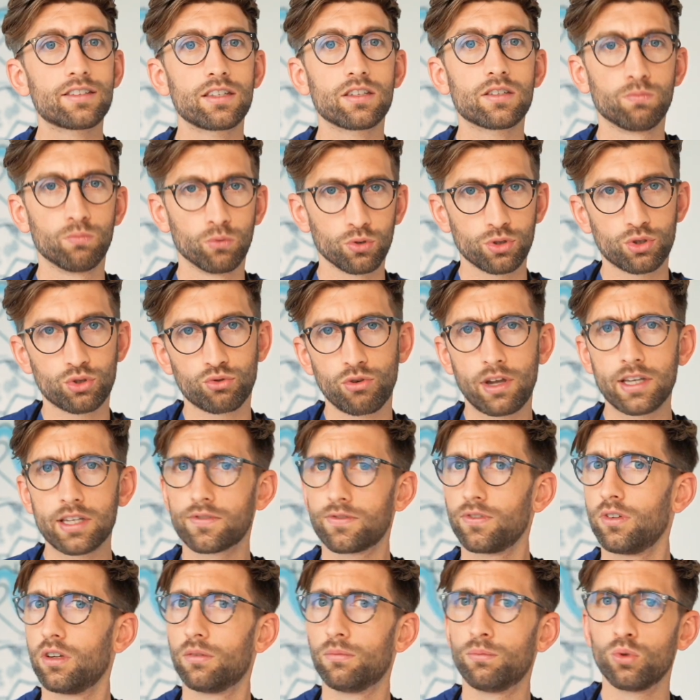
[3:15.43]
it's more
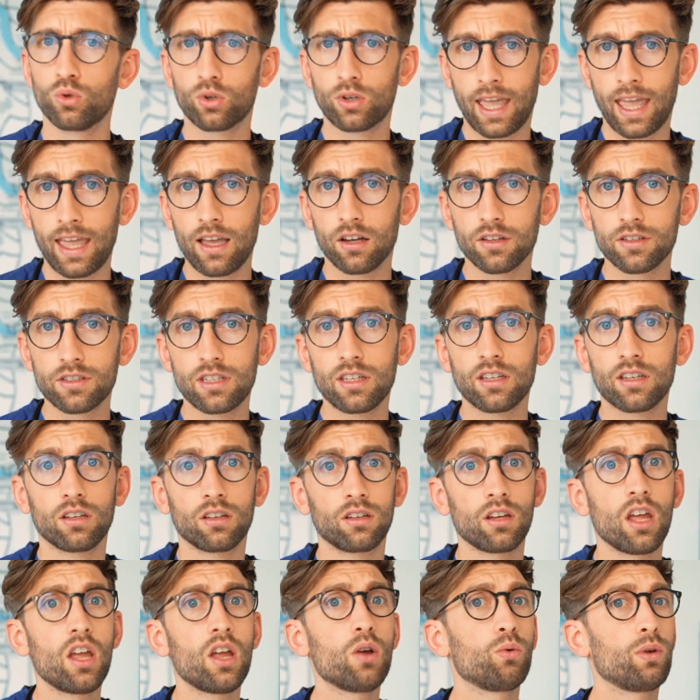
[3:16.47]
stressful and more chaotic and